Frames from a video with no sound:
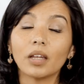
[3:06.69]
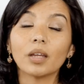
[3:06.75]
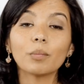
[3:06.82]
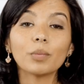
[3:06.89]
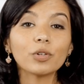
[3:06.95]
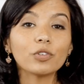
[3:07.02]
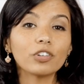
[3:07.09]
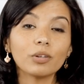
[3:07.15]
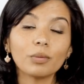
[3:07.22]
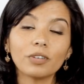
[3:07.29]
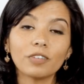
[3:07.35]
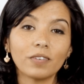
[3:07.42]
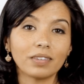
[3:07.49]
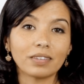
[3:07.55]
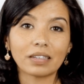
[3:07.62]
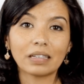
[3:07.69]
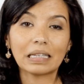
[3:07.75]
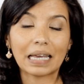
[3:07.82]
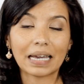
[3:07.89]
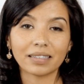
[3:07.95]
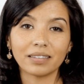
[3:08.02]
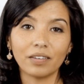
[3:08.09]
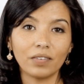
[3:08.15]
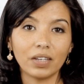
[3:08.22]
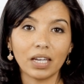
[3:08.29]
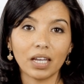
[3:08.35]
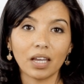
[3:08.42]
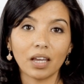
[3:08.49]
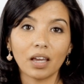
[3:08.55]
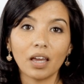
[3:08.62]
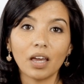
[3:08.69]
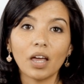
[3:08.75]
Number 2 is physical activity.